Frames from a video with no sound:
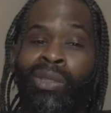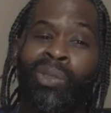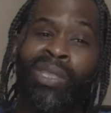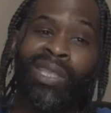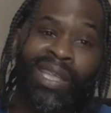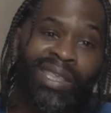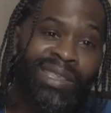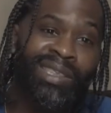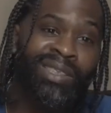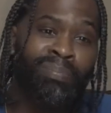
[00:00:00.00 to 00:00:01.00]
You done
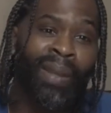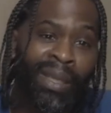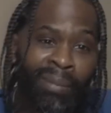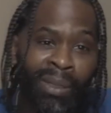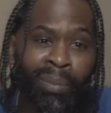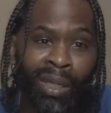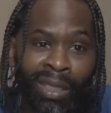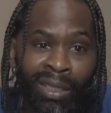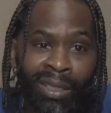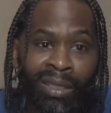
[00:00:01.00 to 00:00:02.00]
kicked this baby,
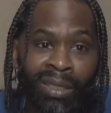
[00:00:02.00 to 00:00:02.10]
bruh.